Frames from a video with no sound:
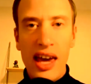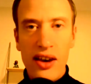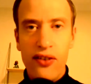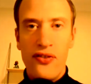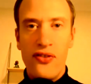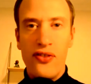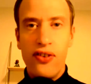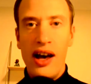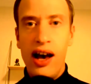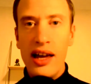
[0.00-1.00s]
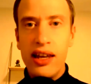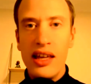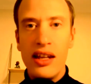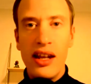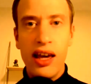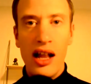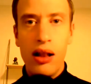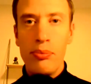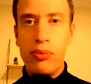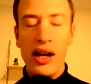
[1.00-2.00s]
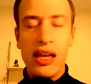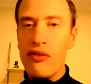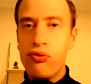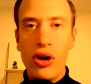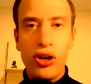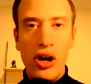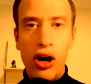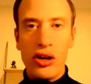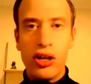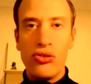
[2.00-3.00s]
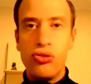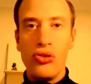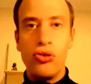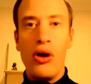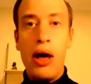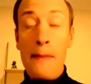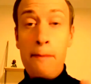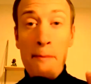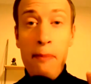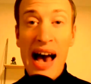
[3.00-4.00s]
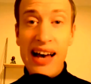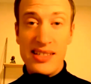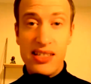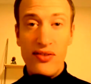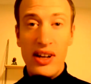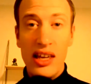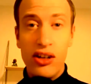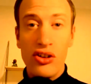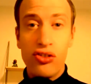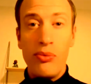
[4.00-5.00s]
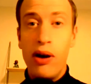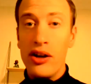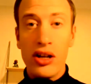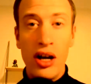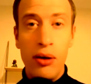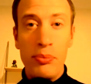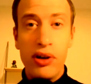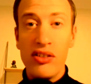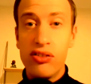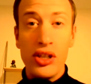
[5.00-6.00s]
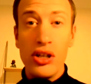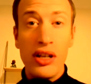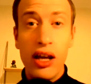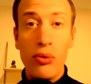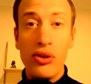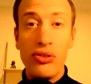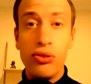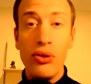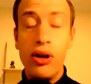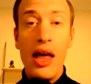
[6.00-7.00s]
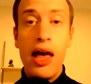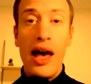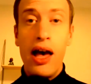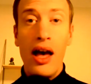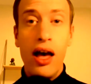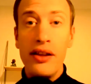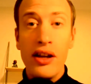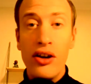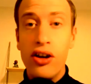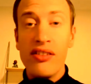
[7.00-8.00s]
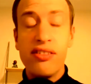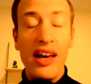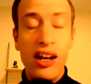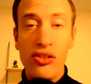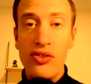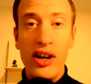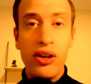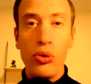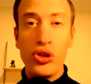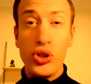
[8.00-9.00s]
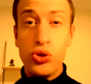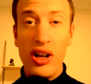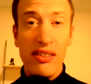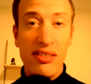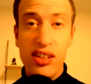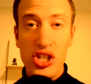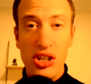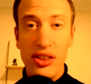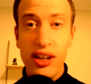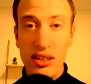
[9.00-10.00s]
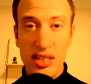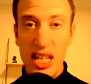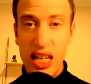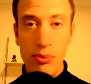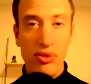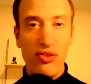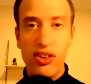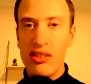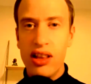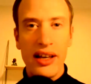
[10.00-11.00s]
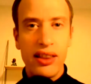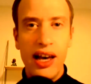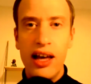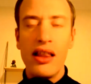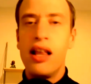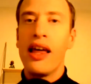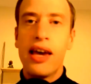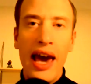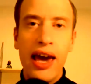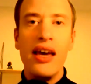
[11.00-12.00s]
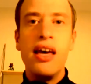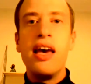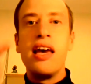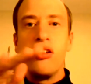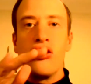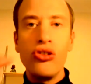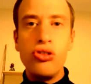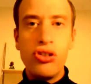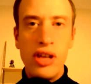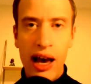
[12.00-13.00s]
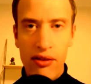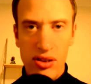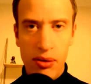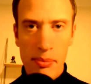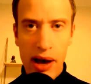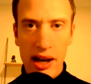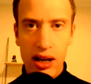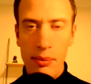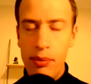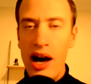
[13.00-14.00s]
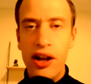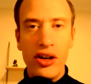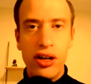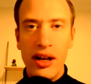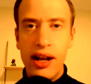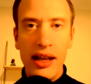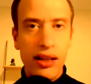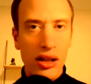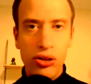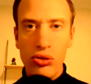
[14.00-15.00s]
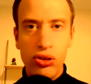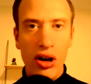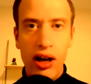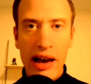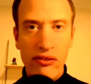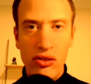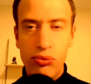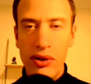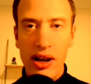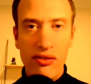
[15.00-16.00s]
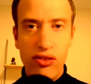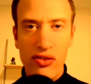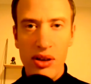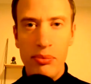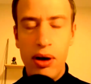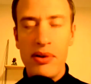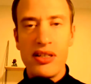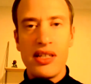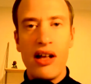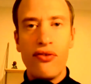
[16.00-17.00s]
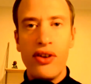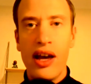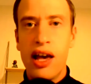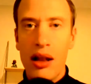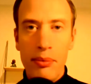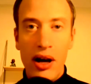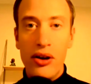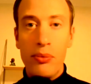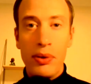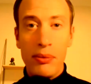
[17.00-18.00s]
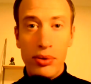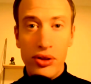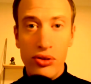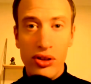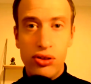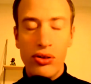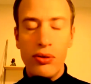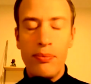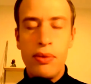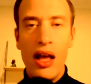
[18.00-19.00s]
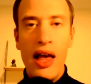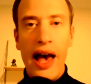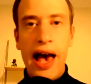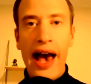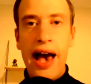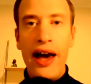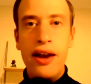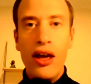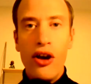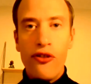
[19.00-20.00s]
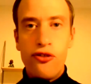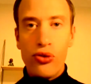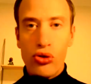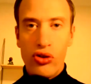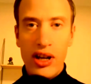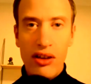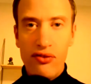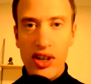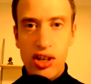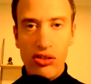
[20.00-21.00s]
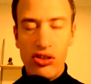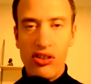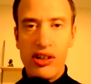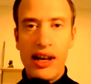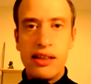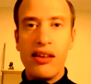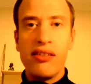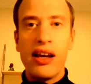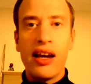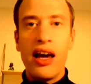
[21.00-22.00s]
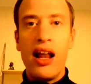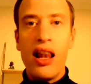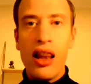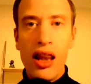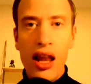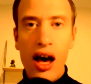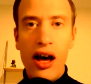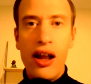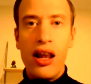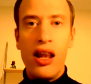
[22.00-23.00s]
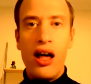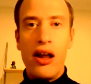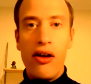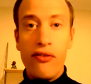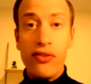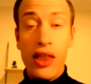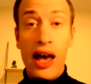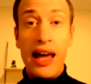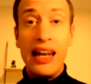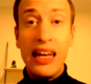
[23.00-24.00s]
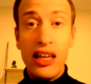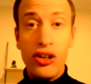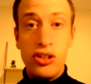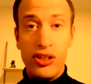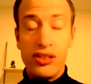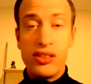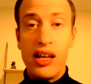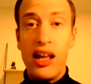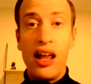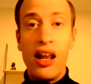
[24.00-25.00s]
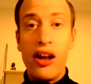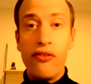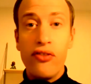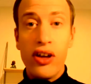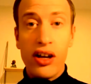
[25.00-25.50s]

if I needed help, right? If we're talking to massive leaders from other companies and they want to, uh, they're not satisfied, they want to transition their teams, things like that. Like, hey, it's good to have some backup. Other than that, I'll do it all, every, everything by myself, and I help other people do it too. And through creating videos just like this, I get a lot, a lot of uh, leaders and a lot of